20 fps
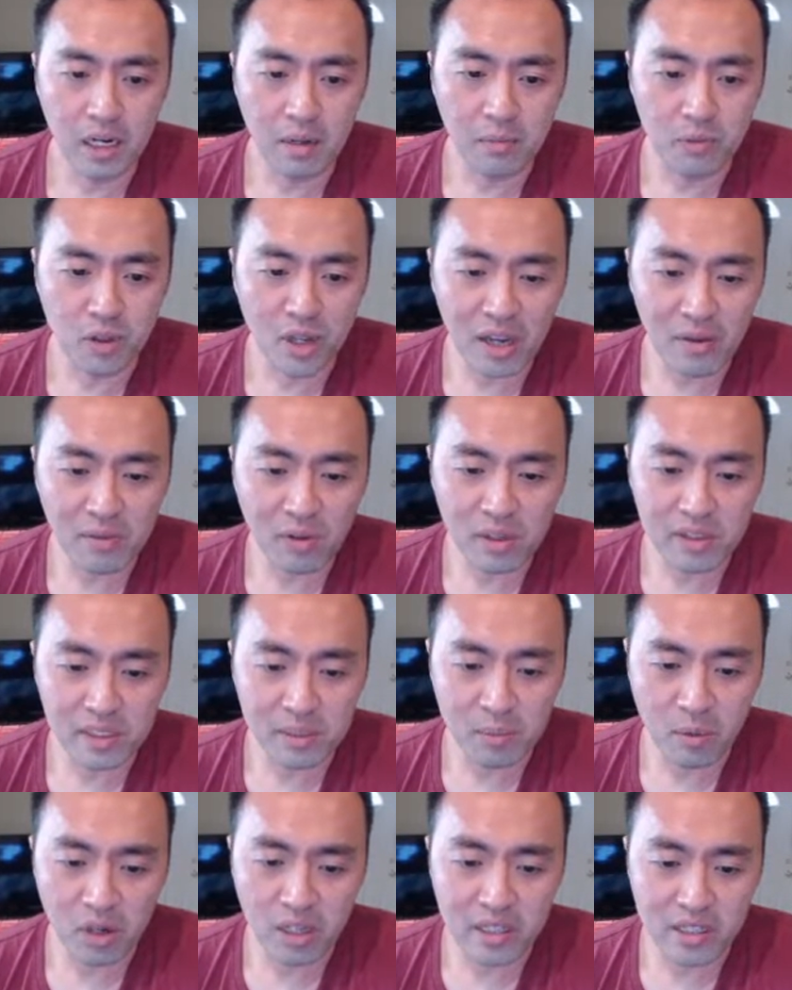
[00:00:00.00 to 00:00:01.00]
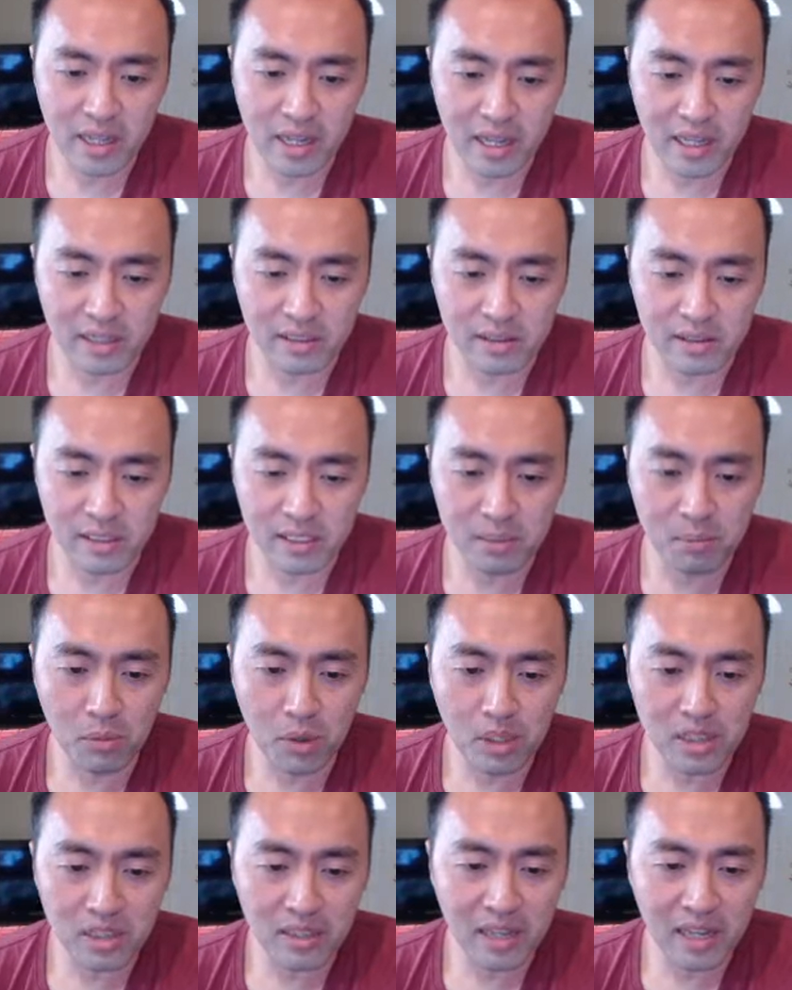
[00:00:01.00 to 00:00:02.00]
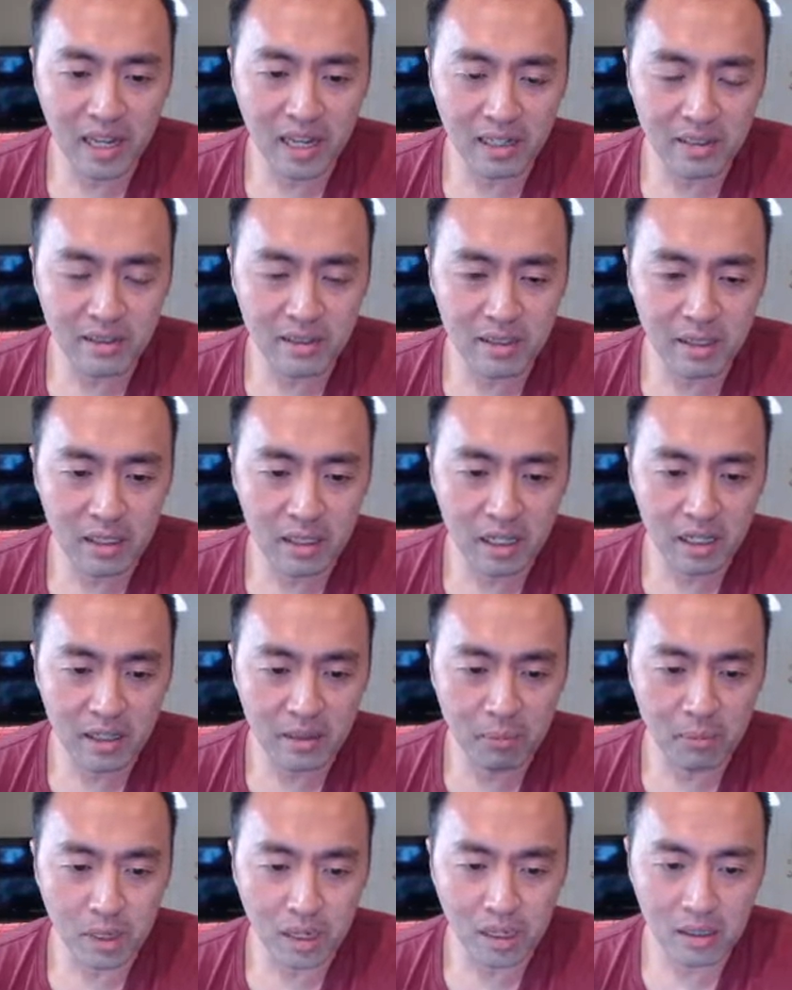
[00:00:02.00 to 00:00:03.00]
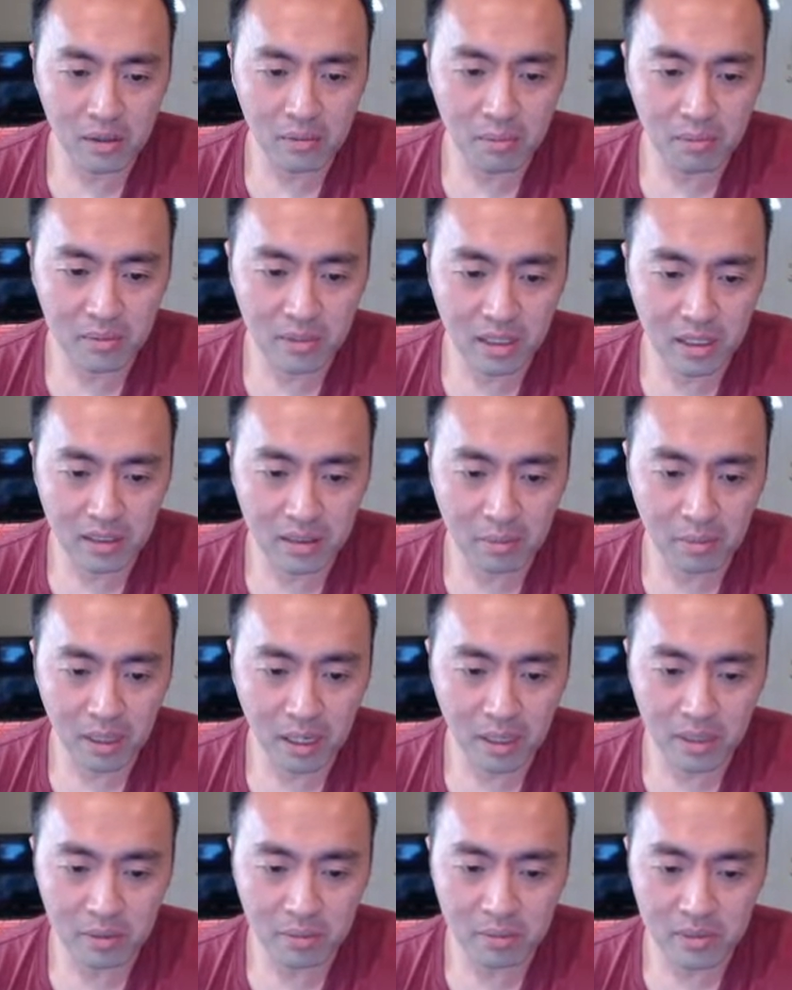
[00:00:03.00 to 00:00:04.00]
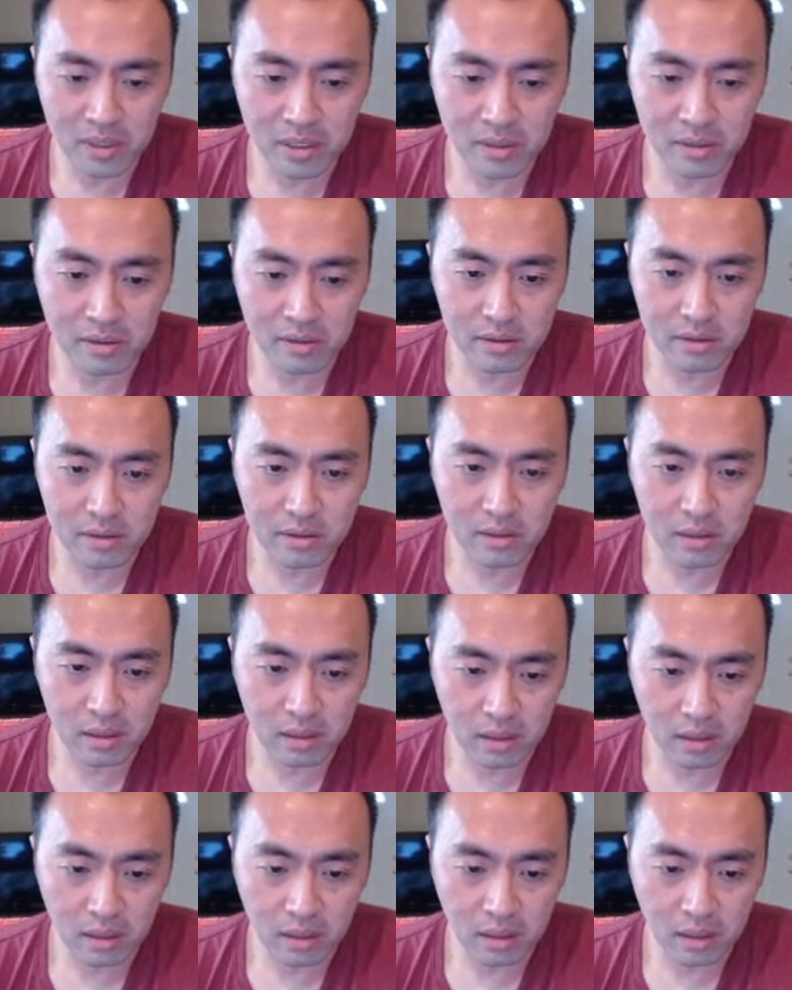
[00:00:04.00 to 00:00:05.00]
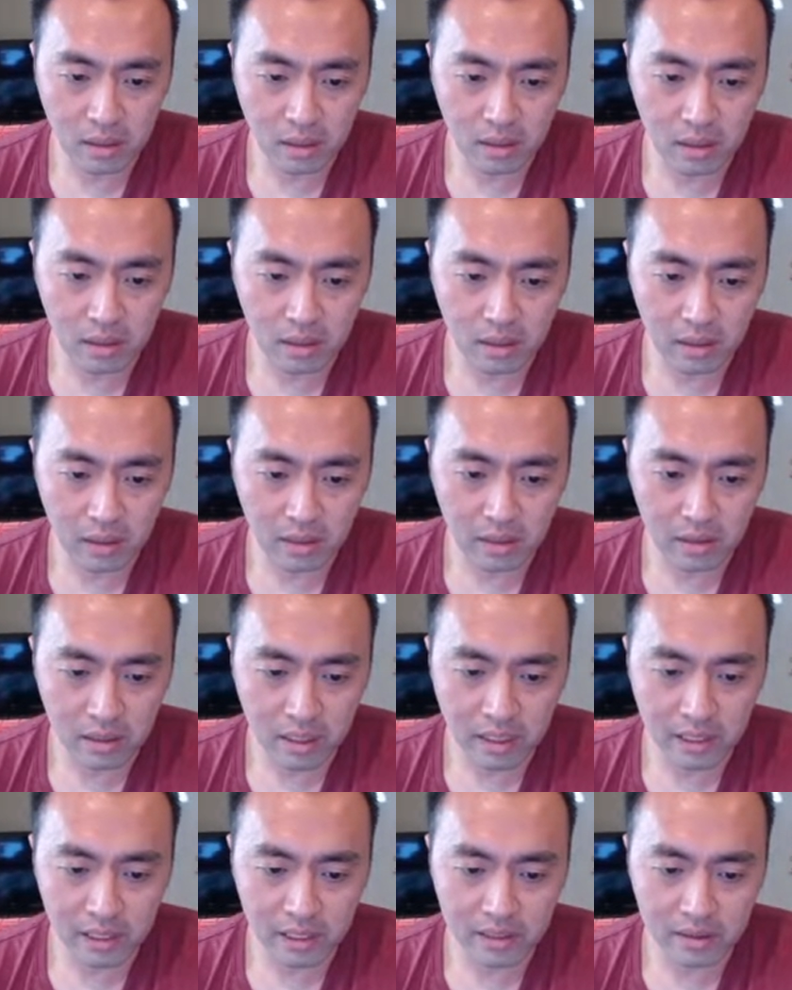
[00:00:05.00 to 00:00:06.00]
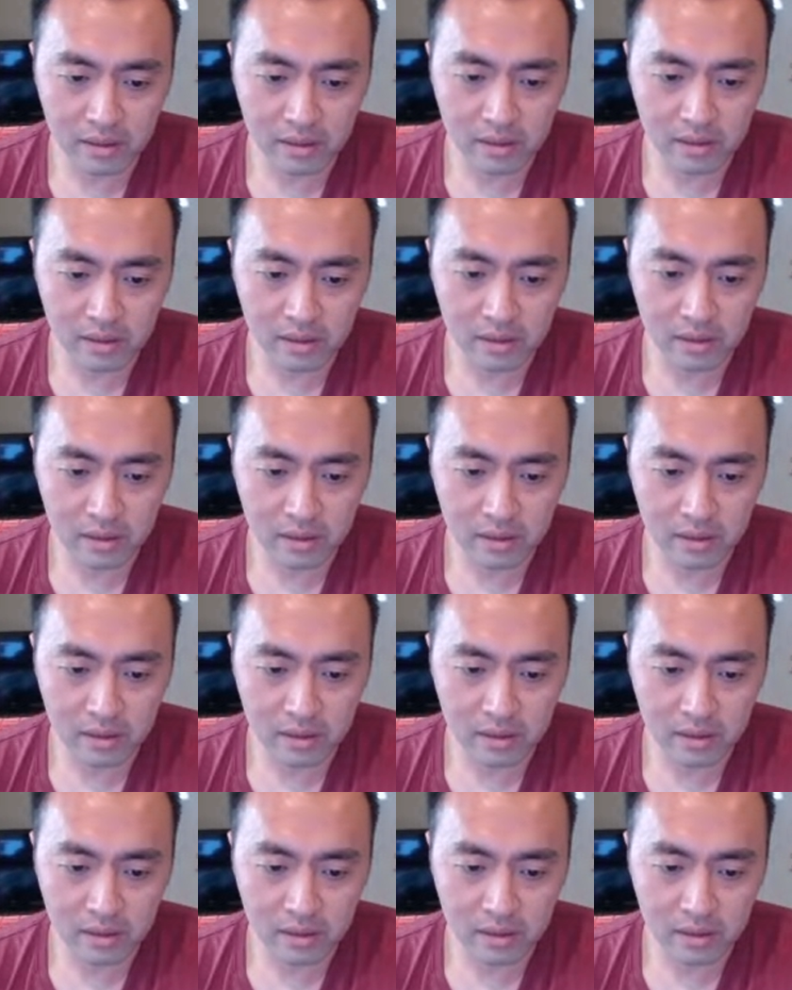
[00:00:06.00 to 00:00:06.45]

you have all these merge tags. These merge tags on the bottom. These can I highlight these?